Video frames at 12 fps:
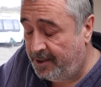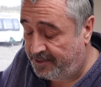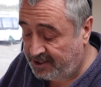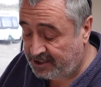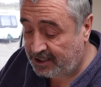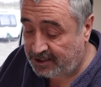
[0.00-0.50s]

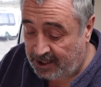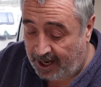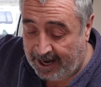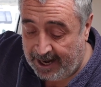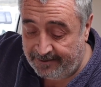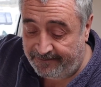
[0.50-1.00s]
This is
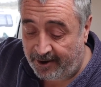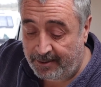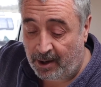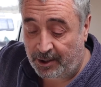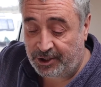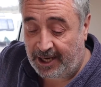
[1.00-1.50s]
very
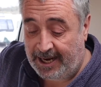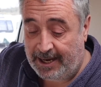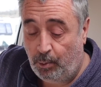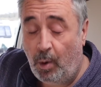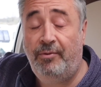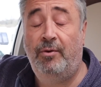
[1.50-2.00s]
much
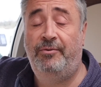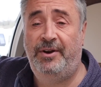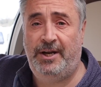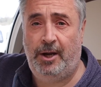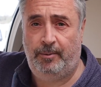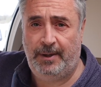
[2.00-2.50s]
a waffle
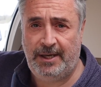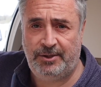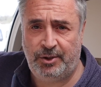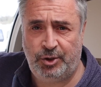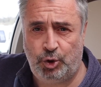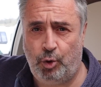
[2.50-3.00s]
video.
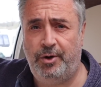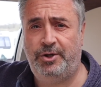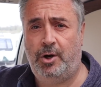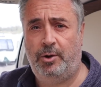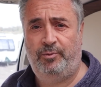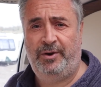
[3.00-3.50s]
It's a
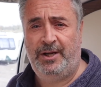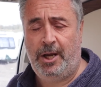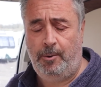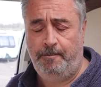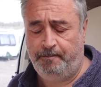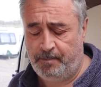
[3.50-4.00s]
storage yard
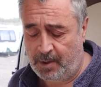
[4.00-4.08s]
video.